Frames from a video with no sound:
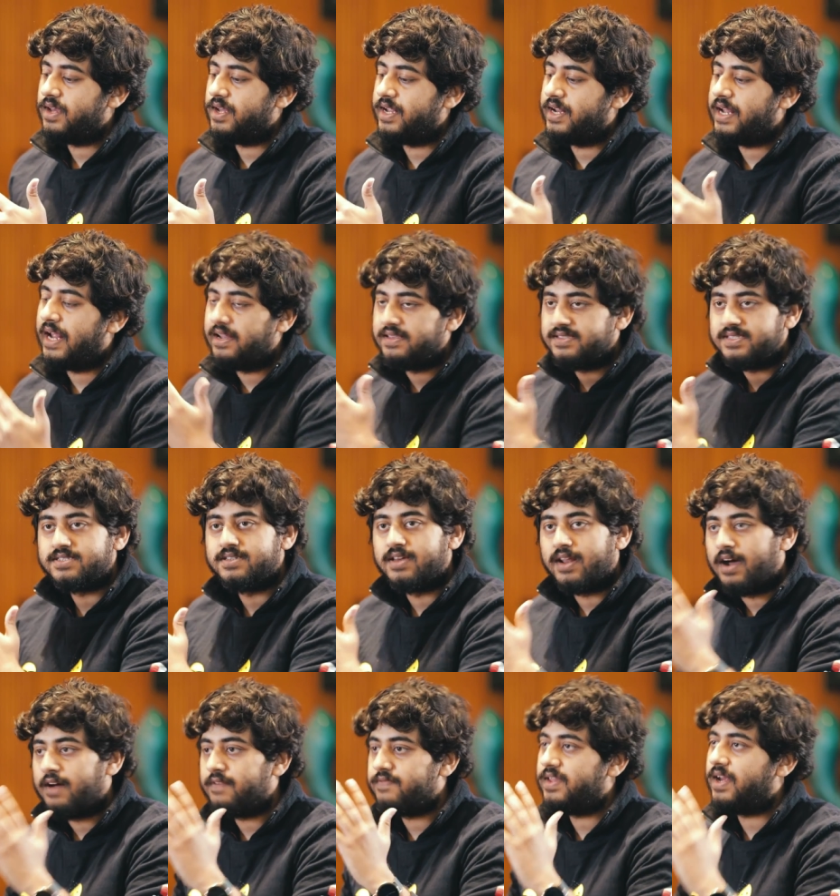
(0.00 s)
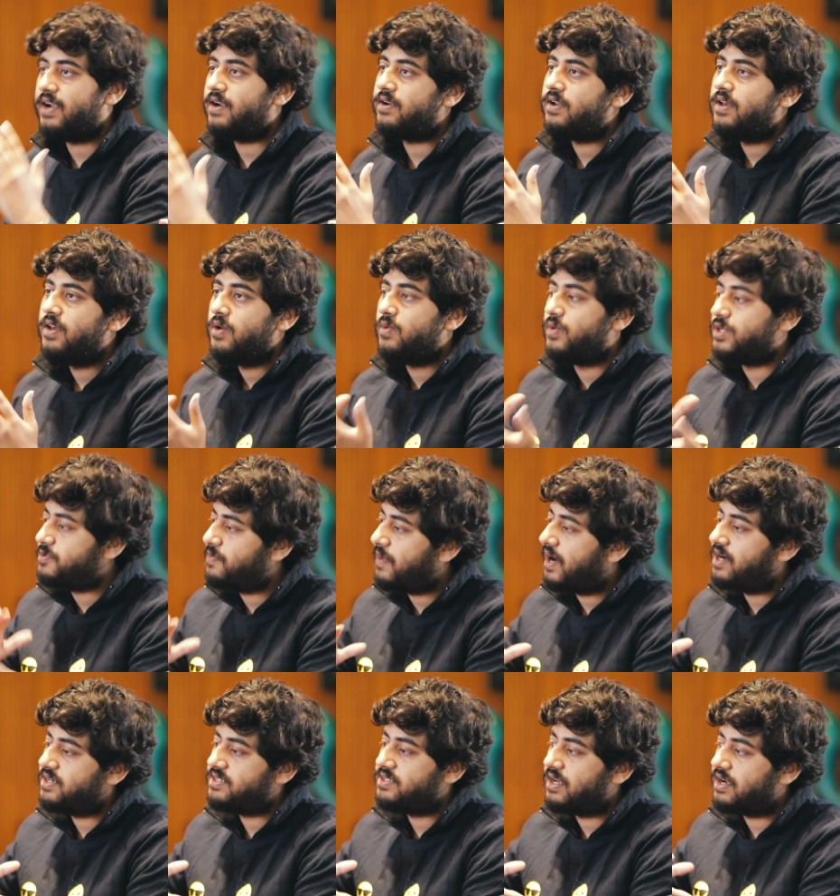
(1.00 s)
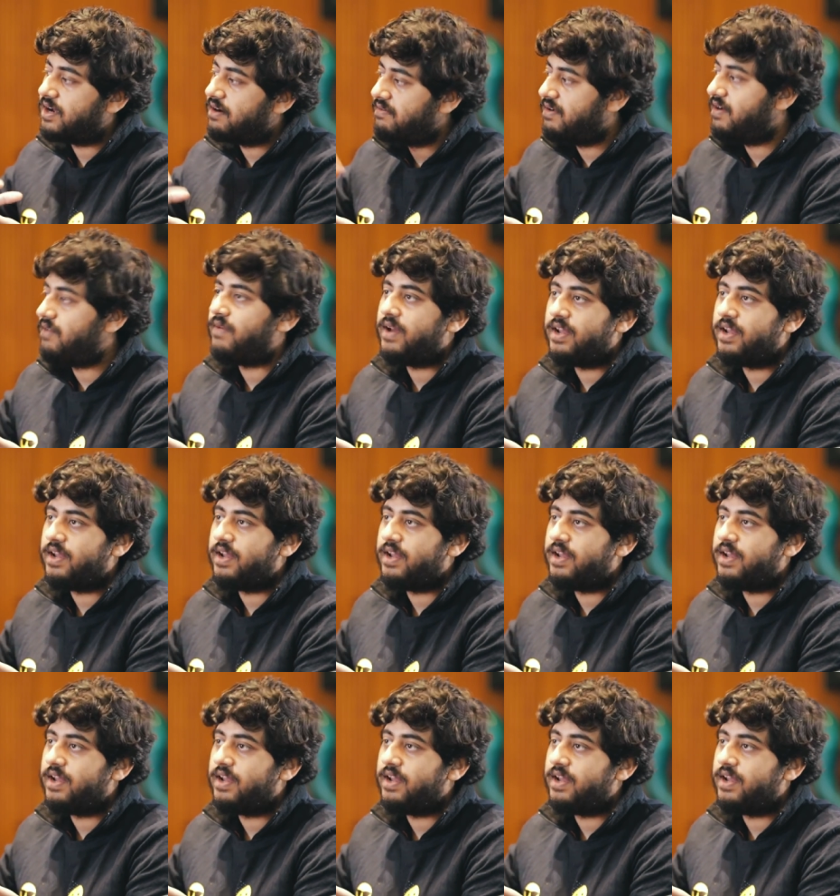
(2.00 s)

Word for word: an analysis graph that which parts they covered